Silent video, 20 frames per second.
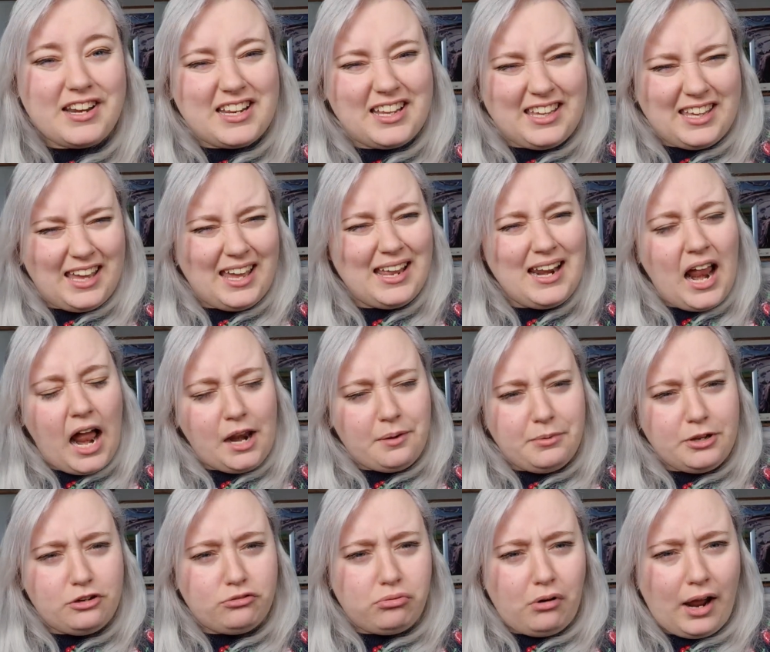Again, had
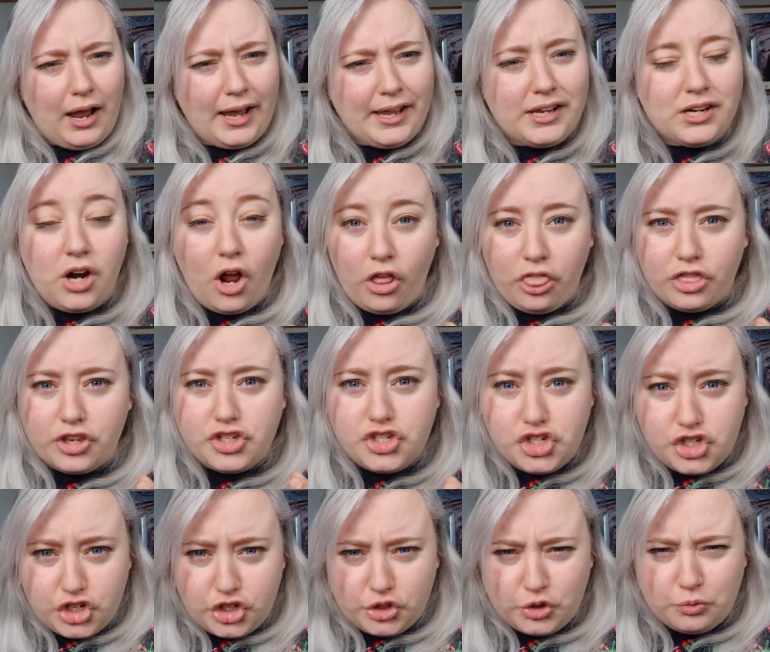me crying on the
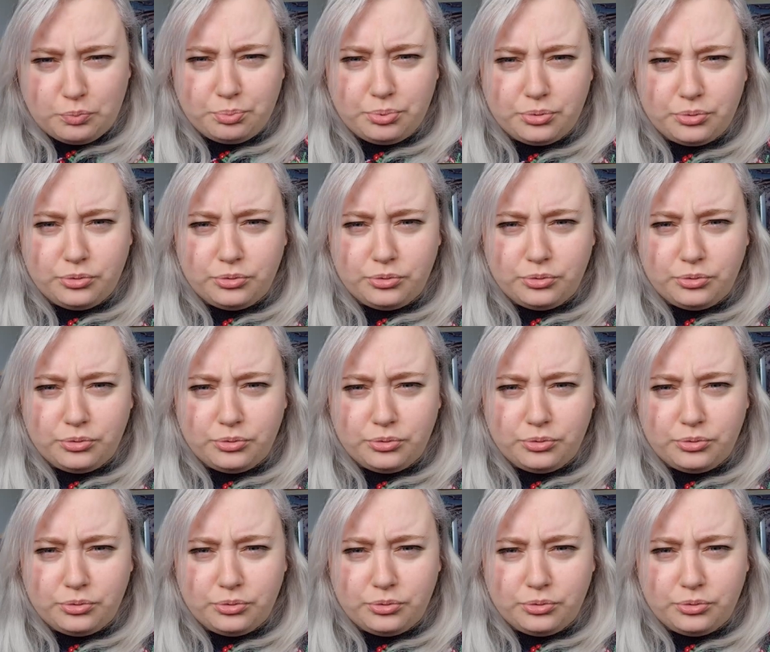tube.